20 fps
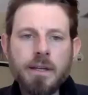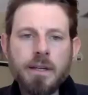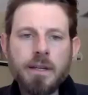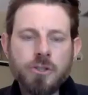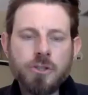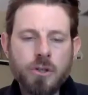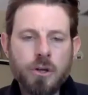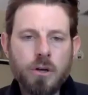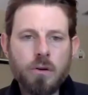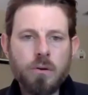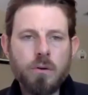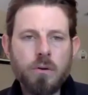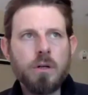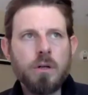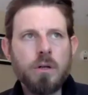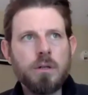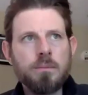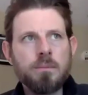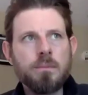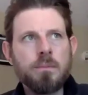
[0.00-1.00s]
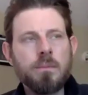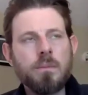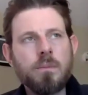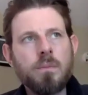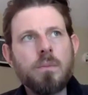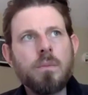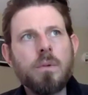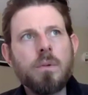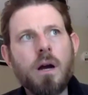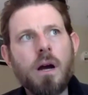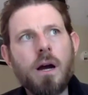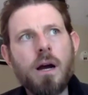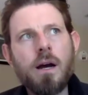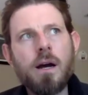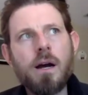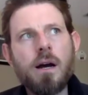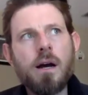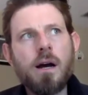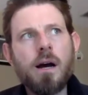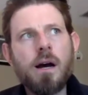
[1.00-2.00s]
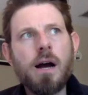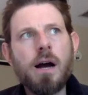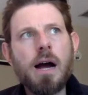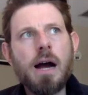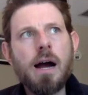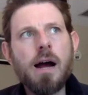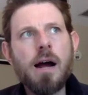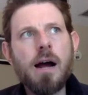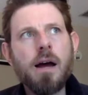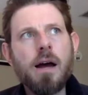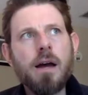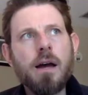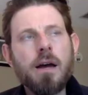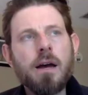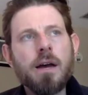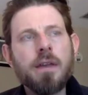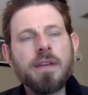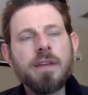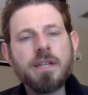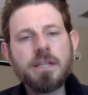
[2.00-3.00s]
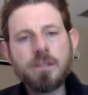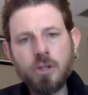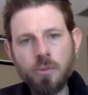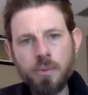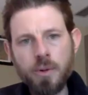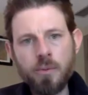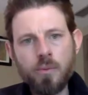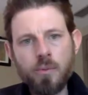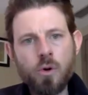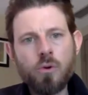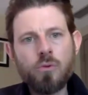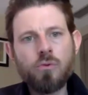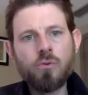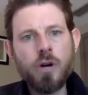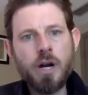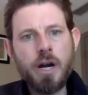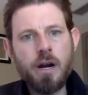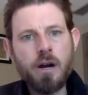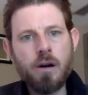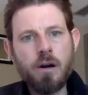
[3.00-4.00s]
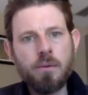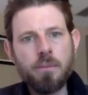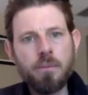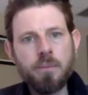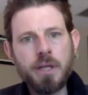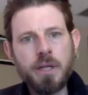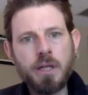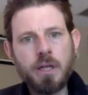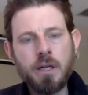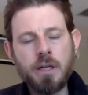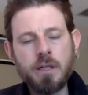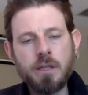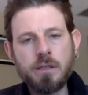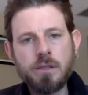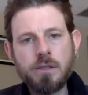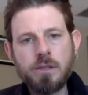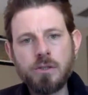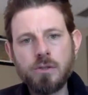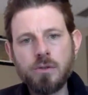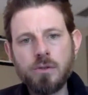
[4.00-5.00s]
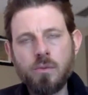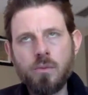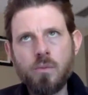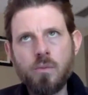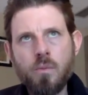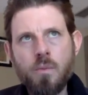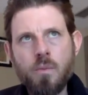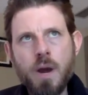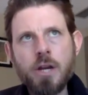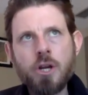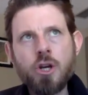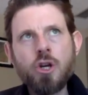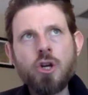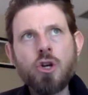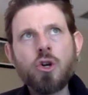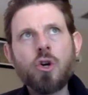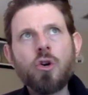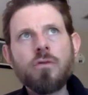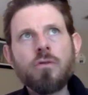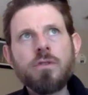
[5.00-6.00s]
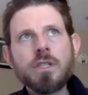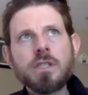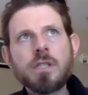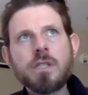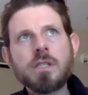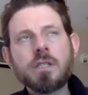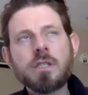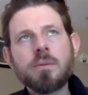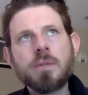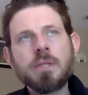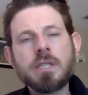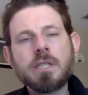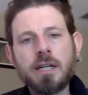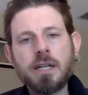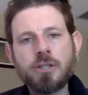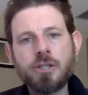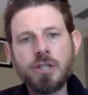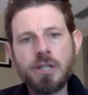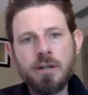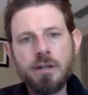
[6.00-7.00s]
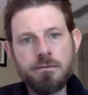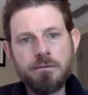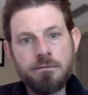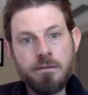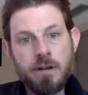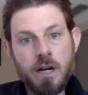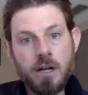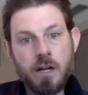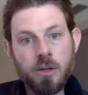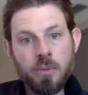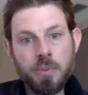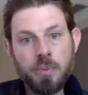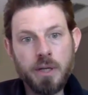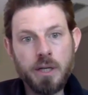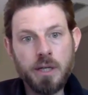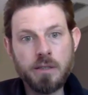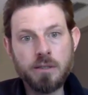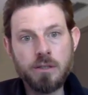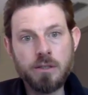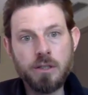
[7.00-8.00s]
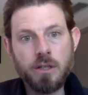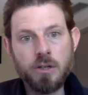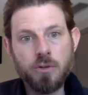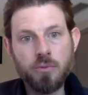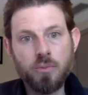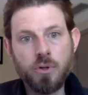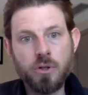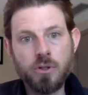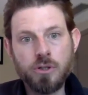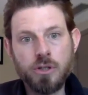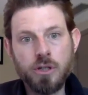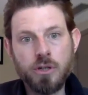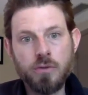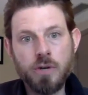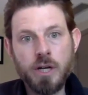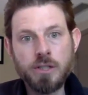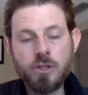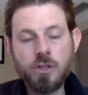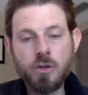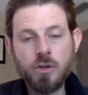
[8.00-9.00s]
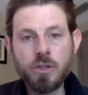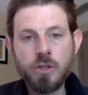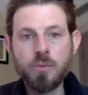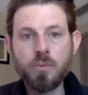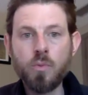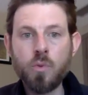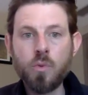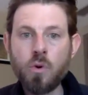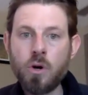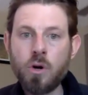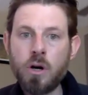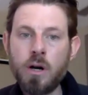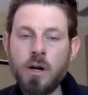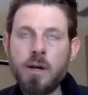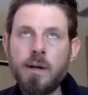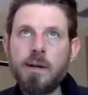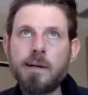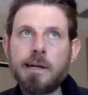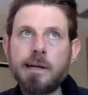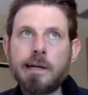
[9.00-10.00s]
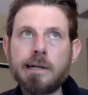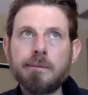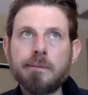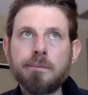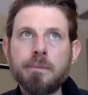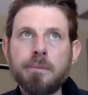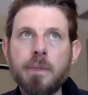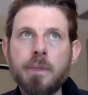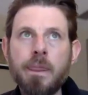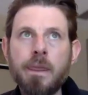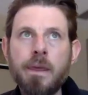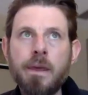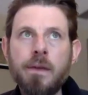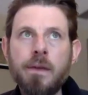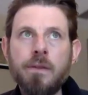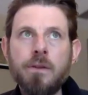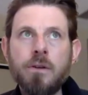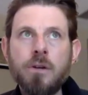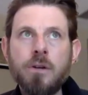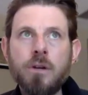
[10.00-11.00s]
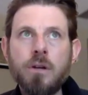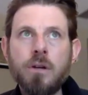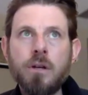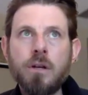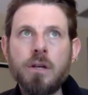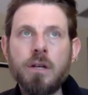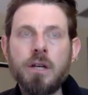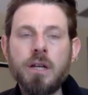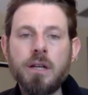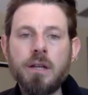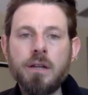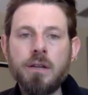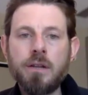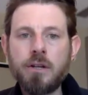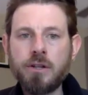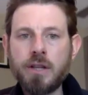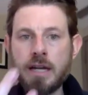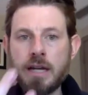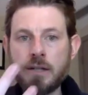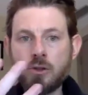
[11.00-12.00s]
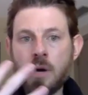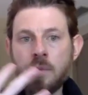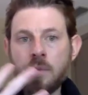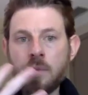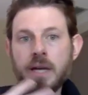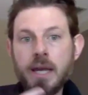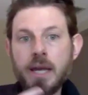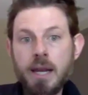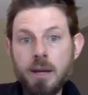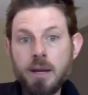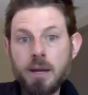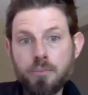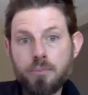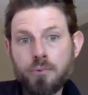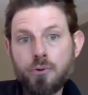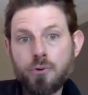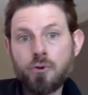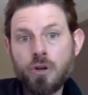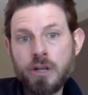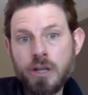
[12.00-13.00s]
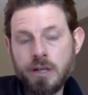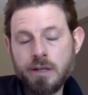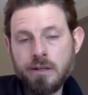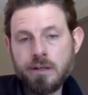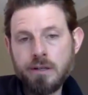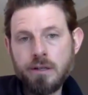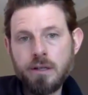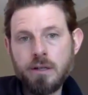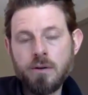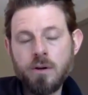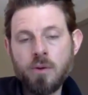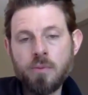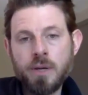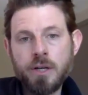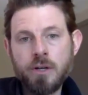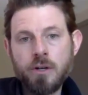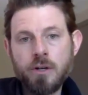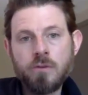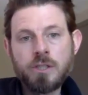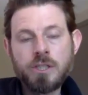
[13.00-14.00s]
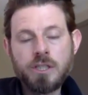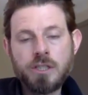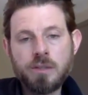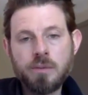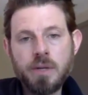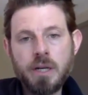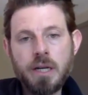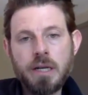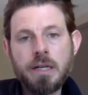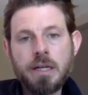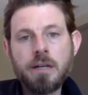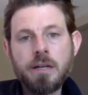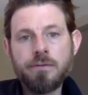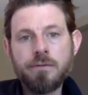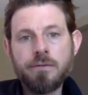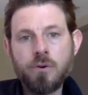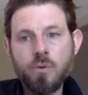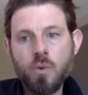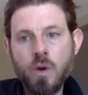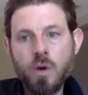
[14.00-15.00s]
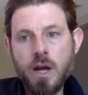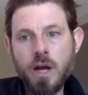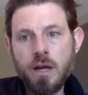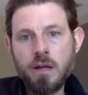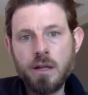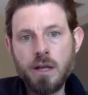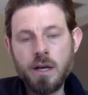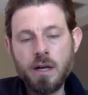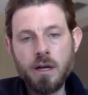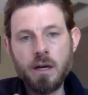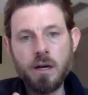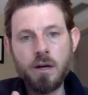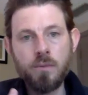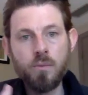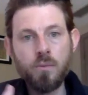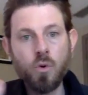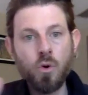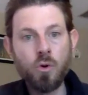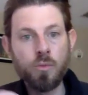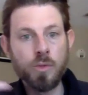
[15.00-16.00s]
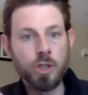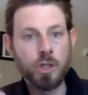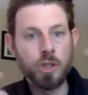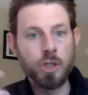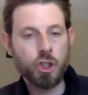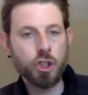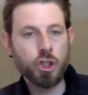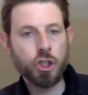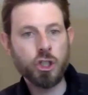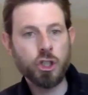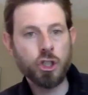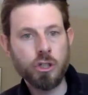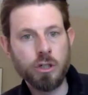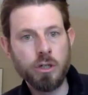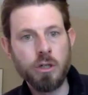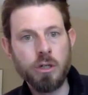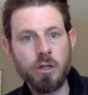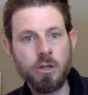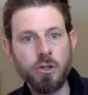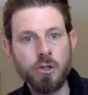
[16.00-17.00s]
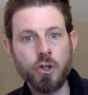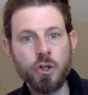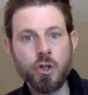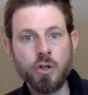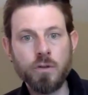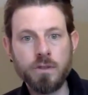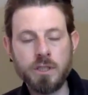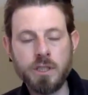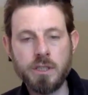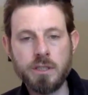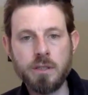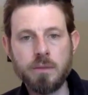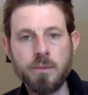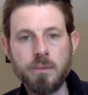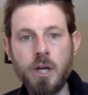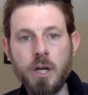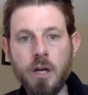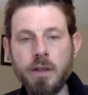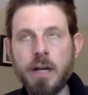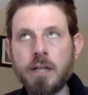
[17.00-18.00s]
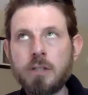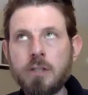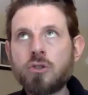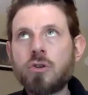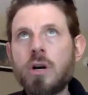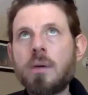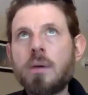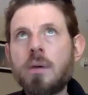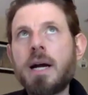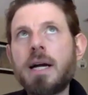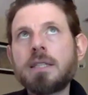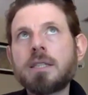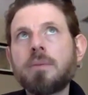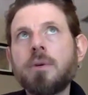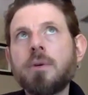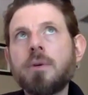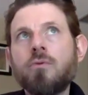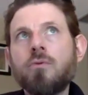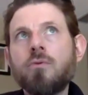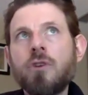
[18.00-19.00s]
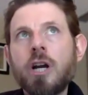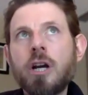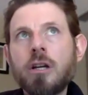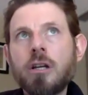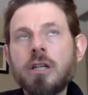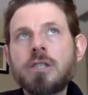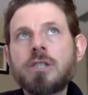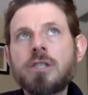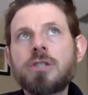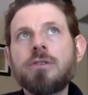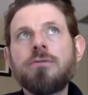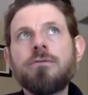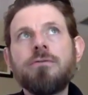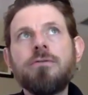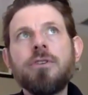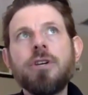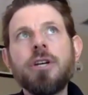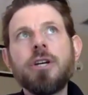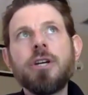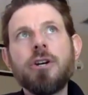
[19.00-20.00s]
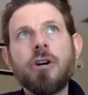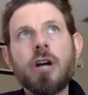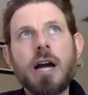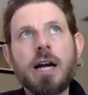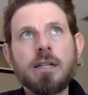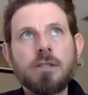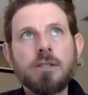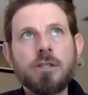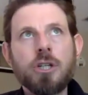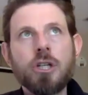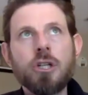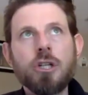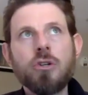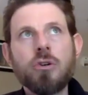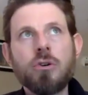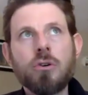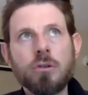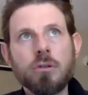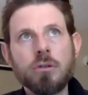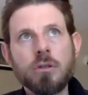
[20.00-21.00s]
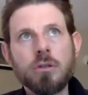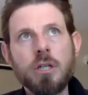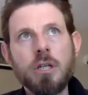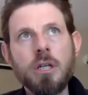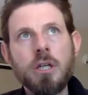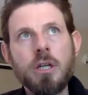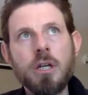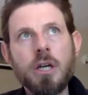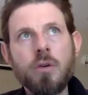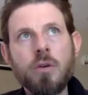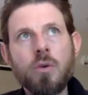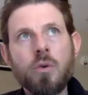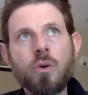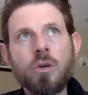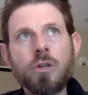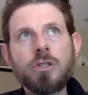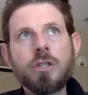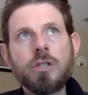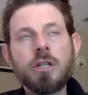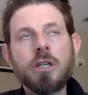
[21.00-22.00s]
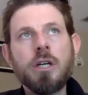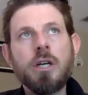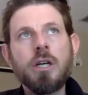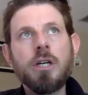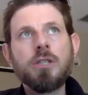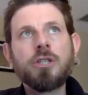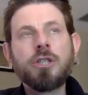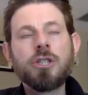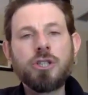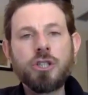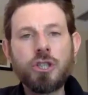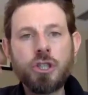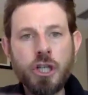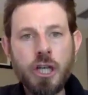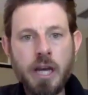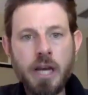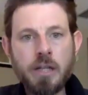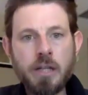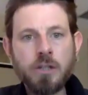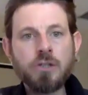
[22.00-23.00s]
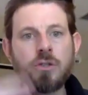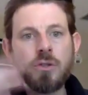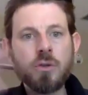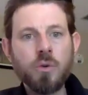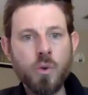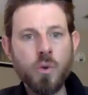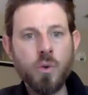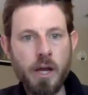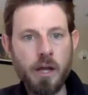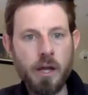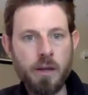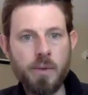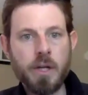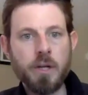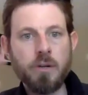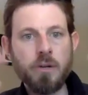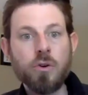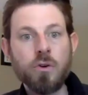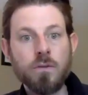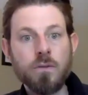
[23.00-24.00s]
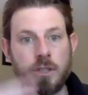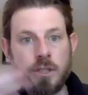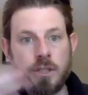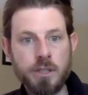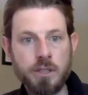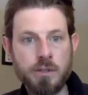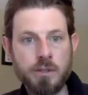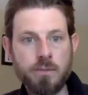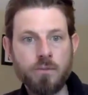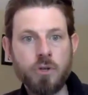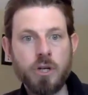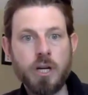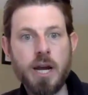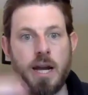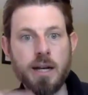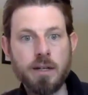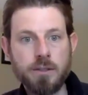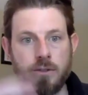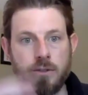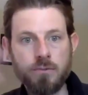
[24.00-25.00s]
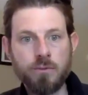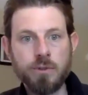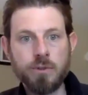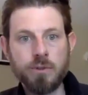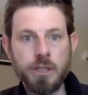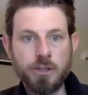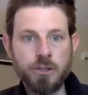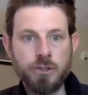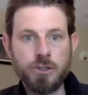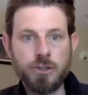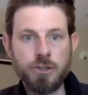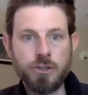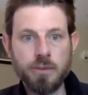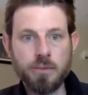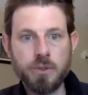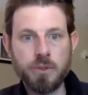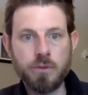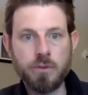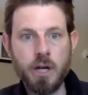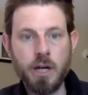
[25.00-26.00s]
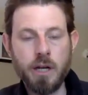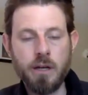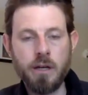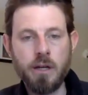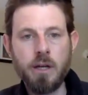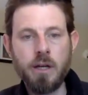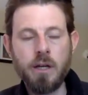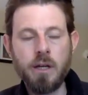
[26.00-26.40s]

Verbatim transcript: I think so. Um, I I think it's a little bit more rare because my nervous system is actually developing as a young person, right? So it's more um, there. It there that trauma can imprint in on my nervous system in a different way than a more mature nervous system. That trauma has to be rarely severe as an adult in order to to change the way that my nervous system reacts in relationships right